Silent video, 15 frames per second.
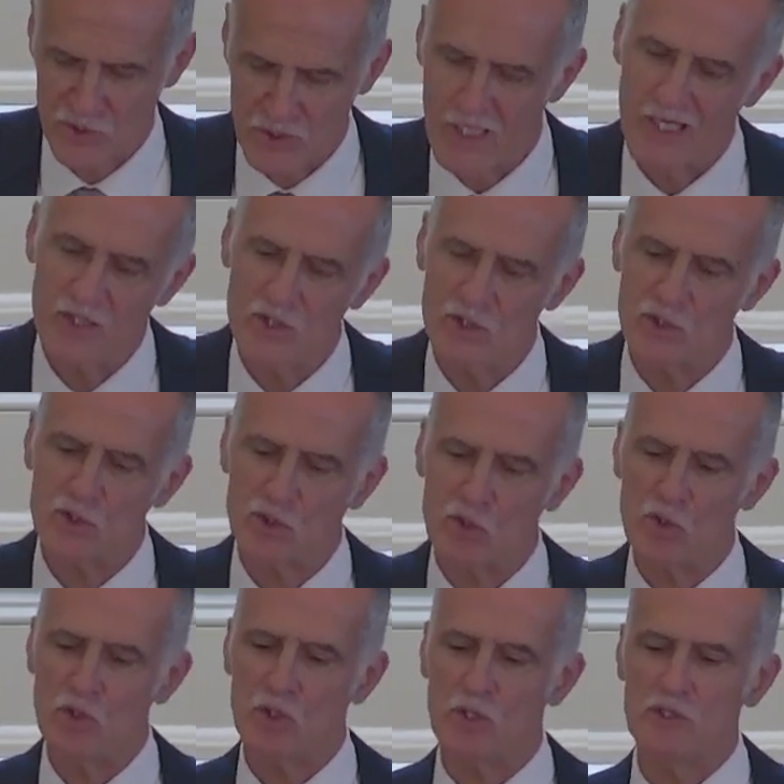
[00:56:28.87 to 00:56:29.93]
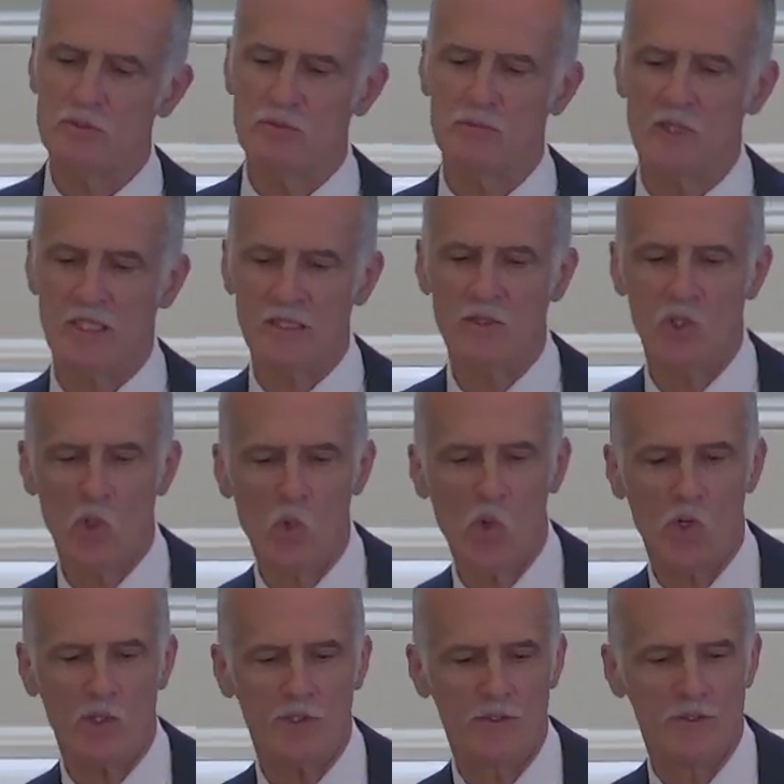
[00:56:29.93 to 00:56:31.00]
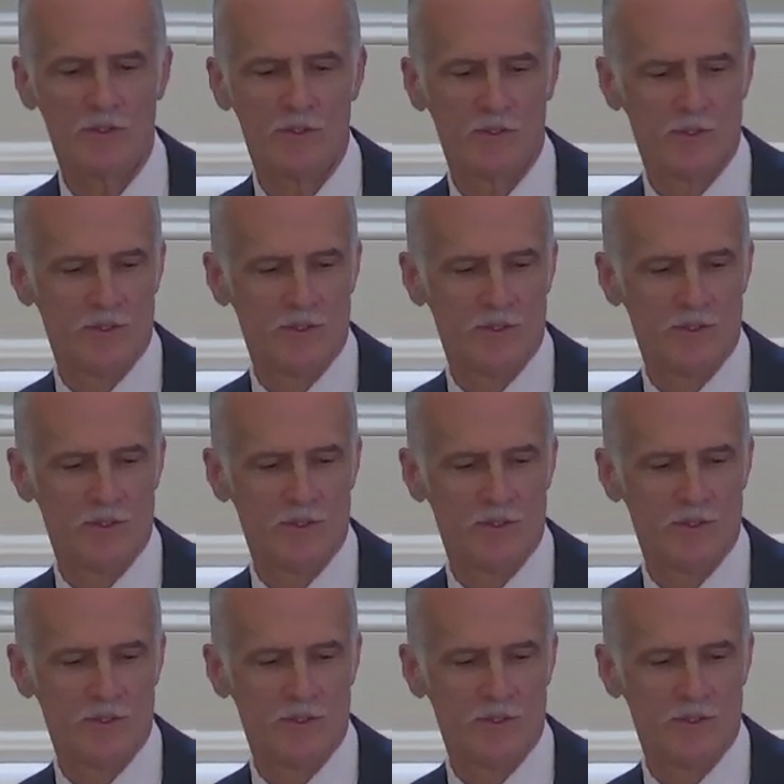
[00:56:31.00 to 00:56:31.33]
Education is good in the Lord.